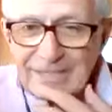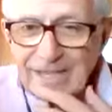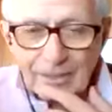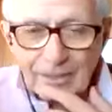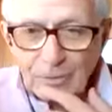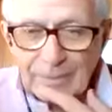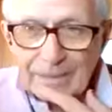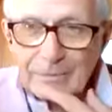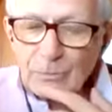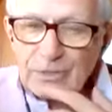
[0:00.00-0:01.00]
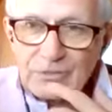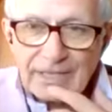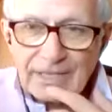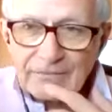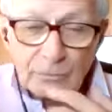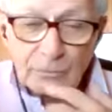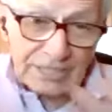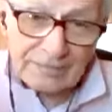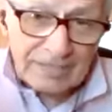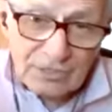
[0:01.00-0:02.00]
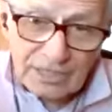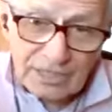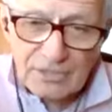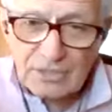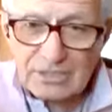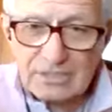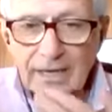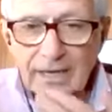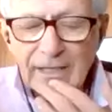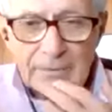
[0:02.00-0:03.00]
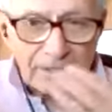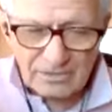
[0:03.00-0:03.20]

tech, or maybe we should have an education tech. There's a